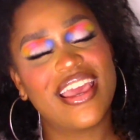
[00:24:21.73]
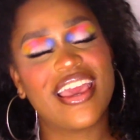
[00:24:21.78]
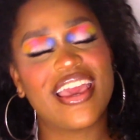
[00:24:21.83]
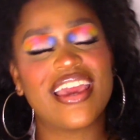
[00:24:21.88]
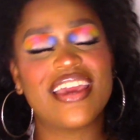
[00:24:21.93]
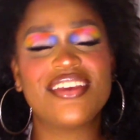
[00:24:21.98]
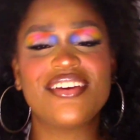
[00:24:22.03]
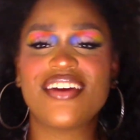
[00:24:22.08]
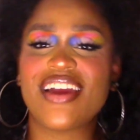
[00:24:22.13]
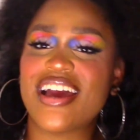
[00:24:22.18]

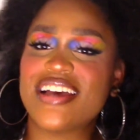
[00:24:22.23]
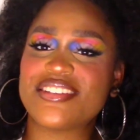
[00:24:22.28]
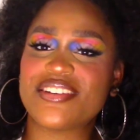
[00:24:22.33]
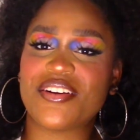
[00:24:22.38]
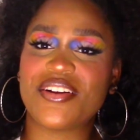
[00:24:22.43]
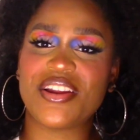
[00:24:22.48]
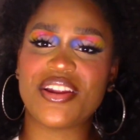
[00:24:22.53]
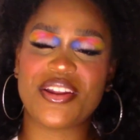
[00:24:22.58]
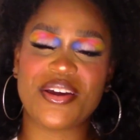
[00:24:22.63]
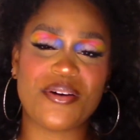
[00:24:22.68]
And you guys
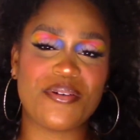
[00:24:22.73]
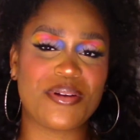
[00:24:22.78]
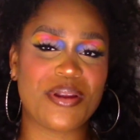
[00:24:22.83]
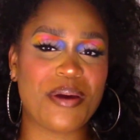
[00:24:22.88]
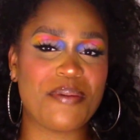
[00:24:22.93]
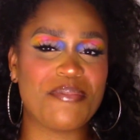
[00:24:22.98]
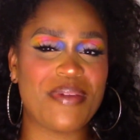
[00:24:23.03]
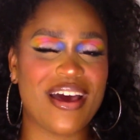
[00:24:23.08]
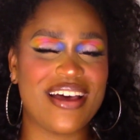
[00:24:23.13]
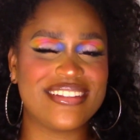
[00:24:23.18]
already know what
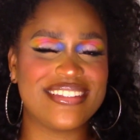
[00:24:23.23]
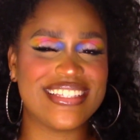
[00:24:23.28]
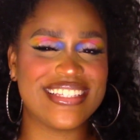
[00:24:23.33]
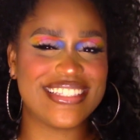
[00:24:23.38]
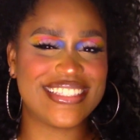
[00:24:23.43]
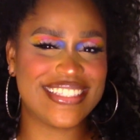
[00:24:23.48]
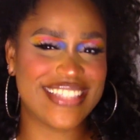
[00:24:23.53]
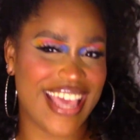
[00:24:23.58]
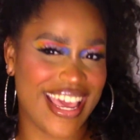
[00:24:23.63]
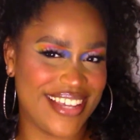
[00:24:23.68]
I'm about to
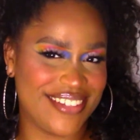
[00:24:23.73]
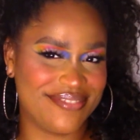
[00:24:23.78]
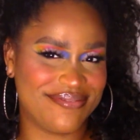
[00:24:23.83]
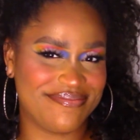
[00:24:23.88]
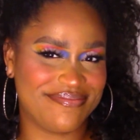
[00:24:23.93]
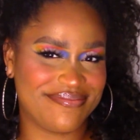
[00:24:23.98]
say.